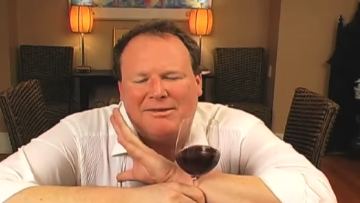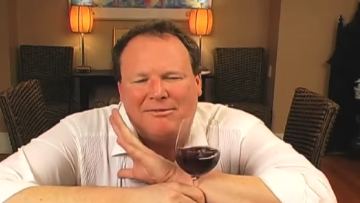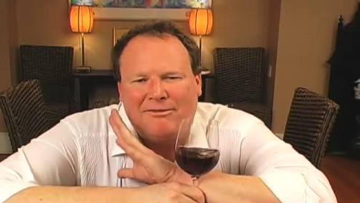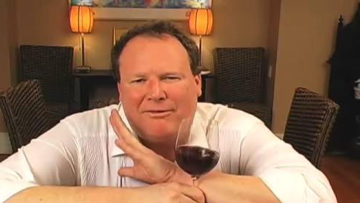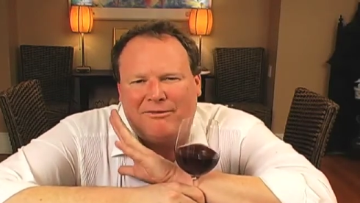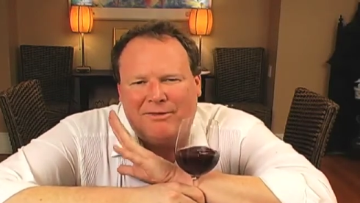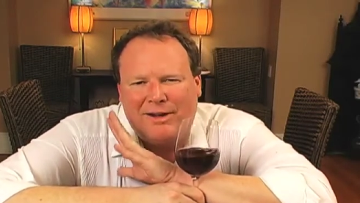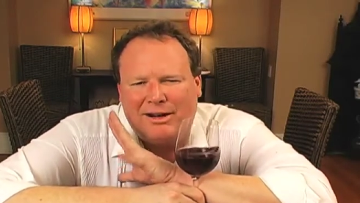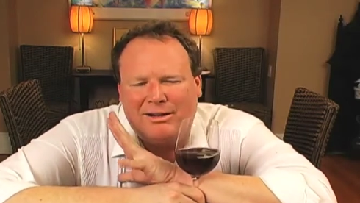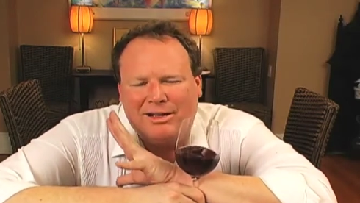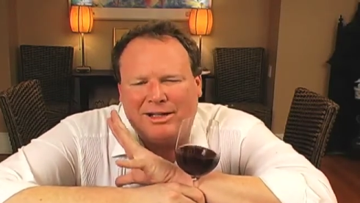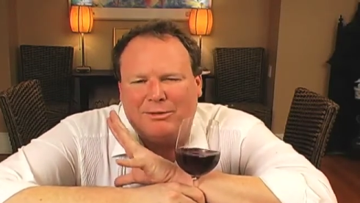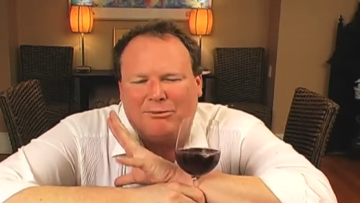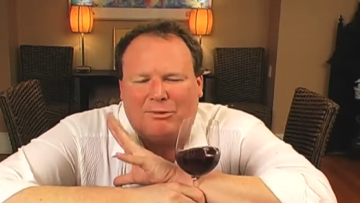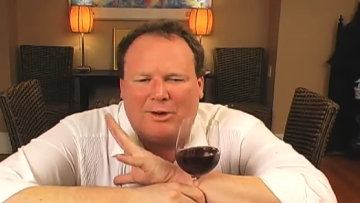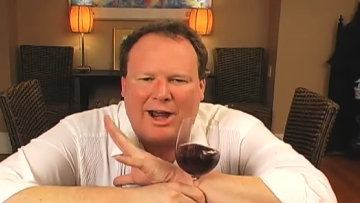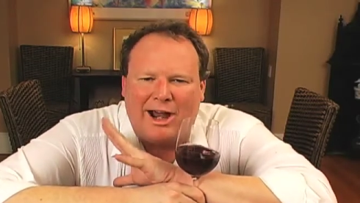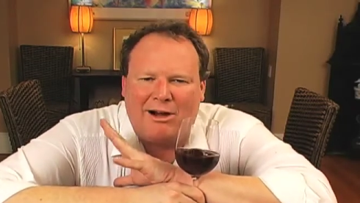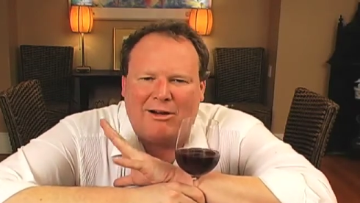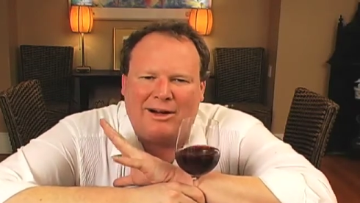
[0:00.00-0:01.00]
fairly
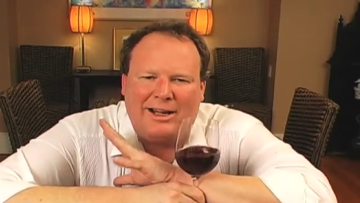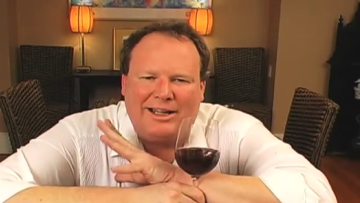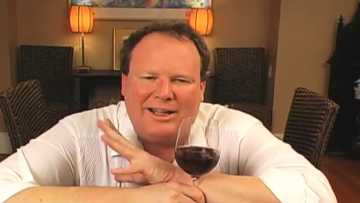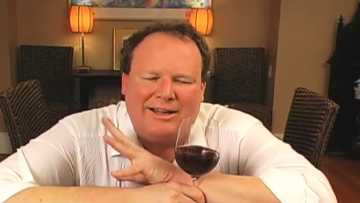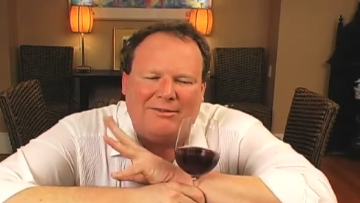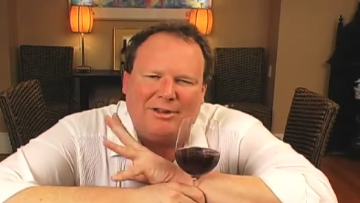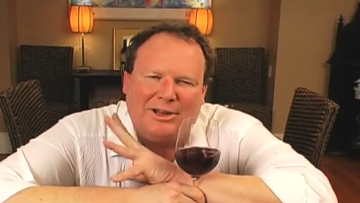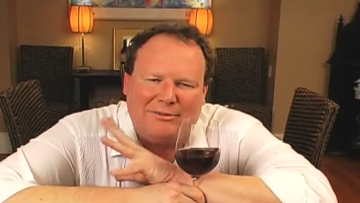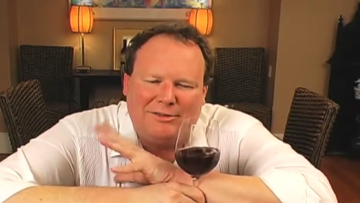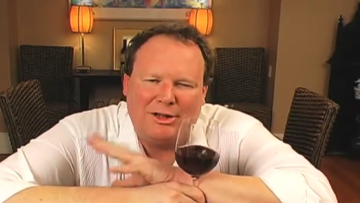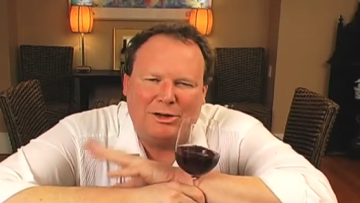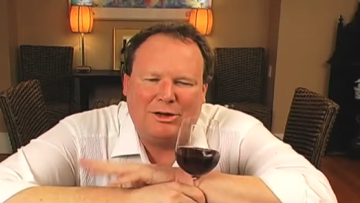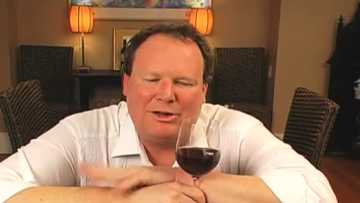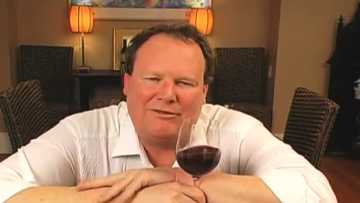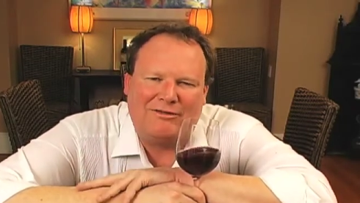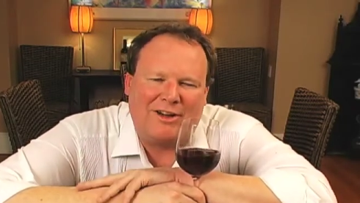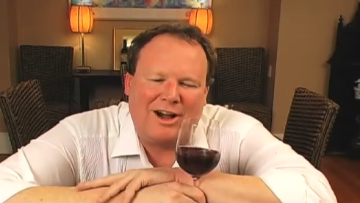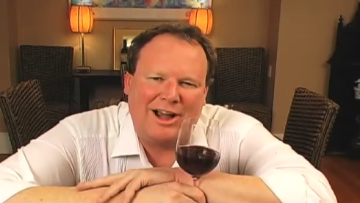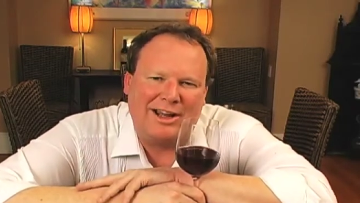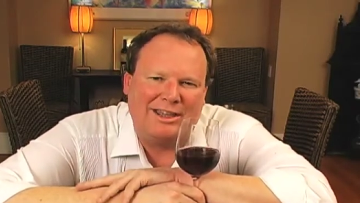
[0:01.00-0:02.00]
rare, and even if you could
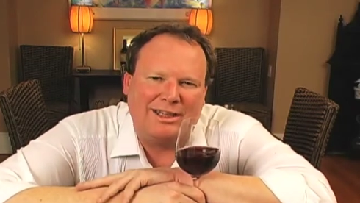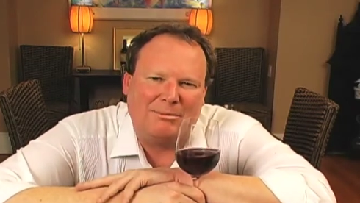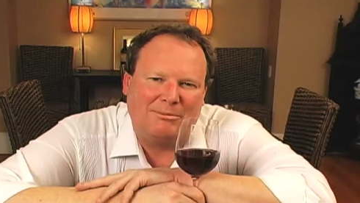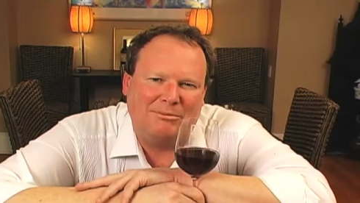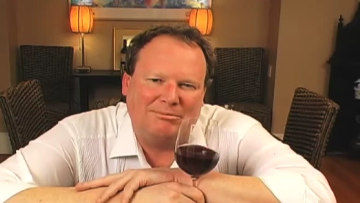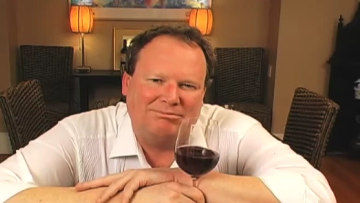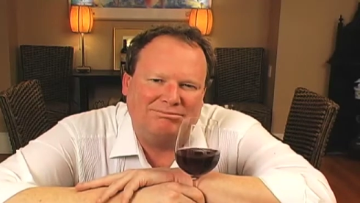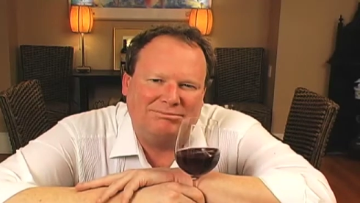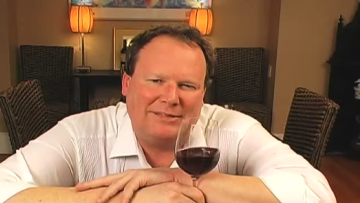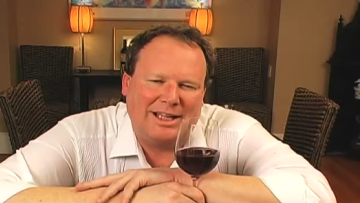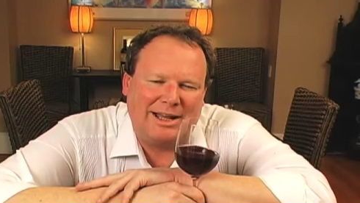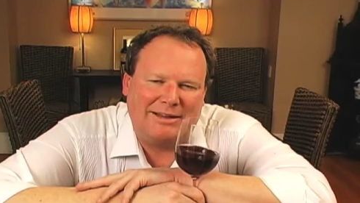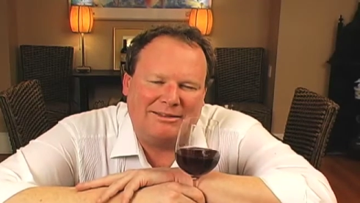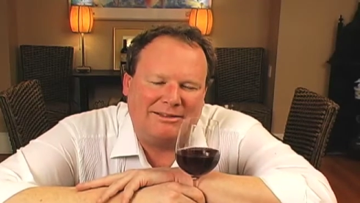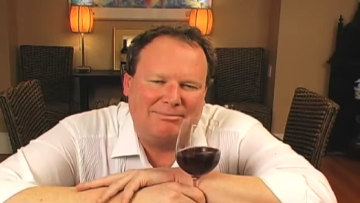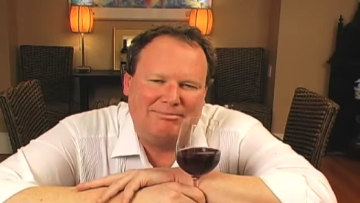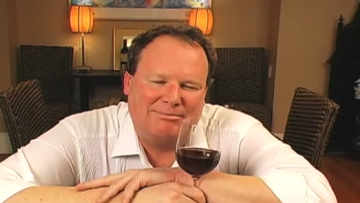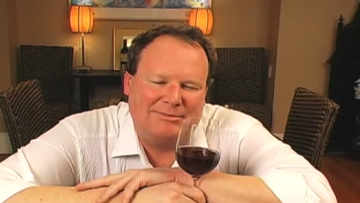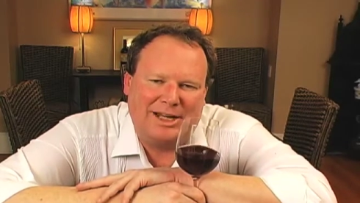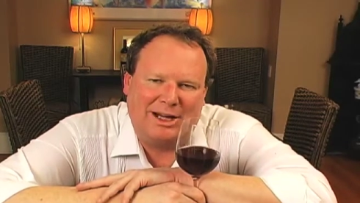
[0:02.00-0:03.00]
find them,
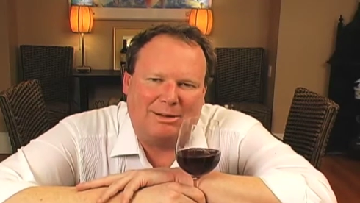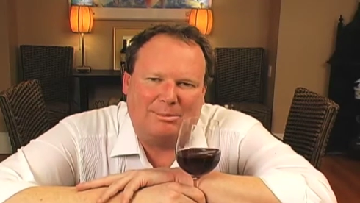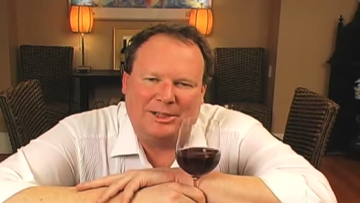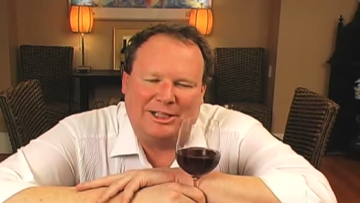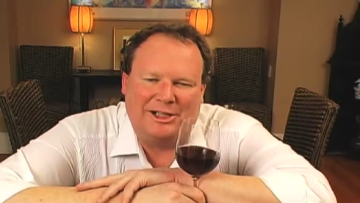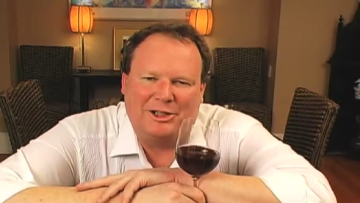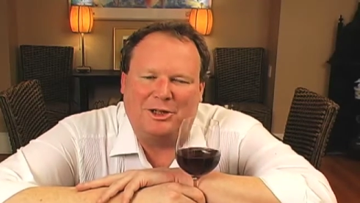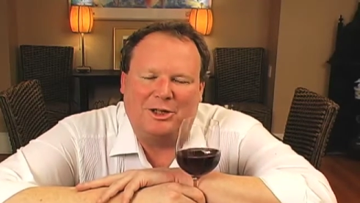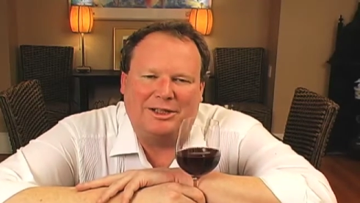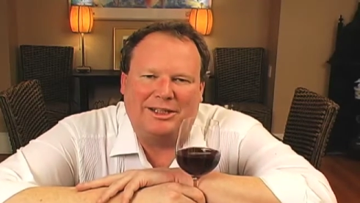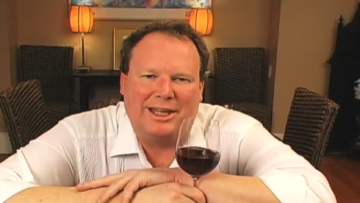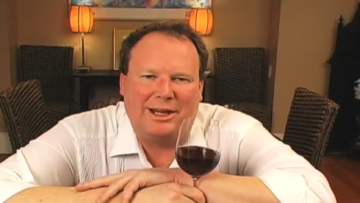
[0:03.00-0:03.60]
not terribly good.